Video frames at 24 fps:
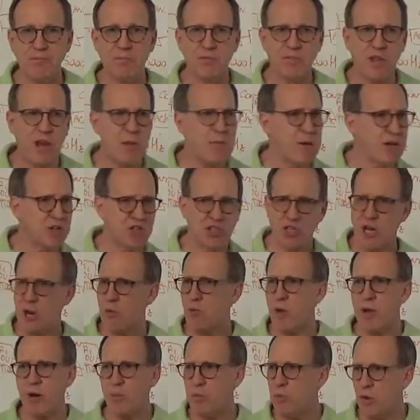Did I mention I
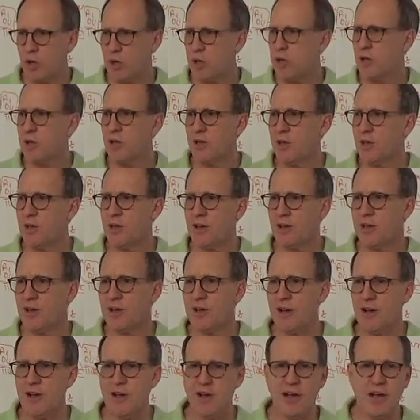read a book?
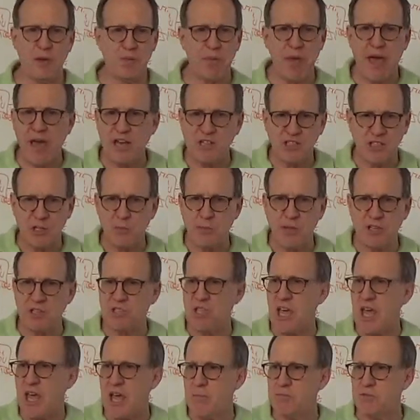I passed some
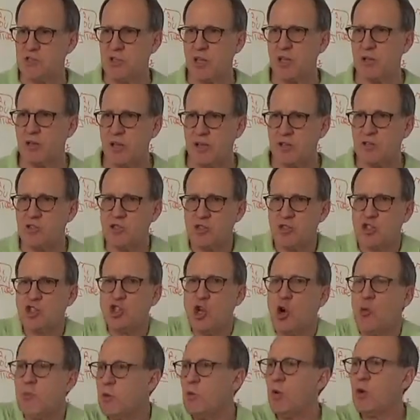exams.
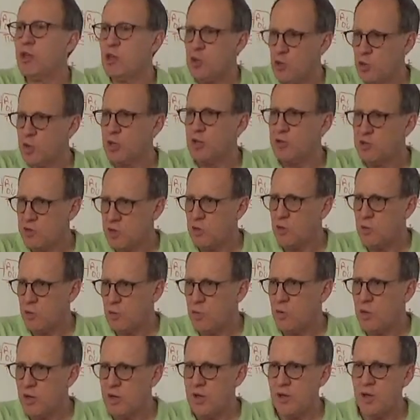Show me what you can
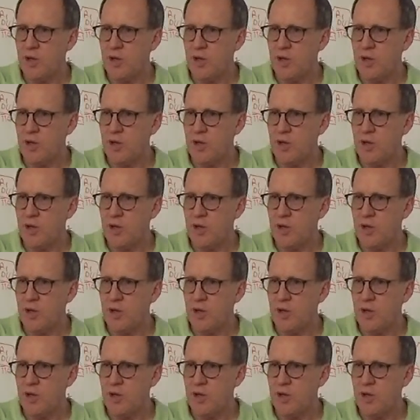do.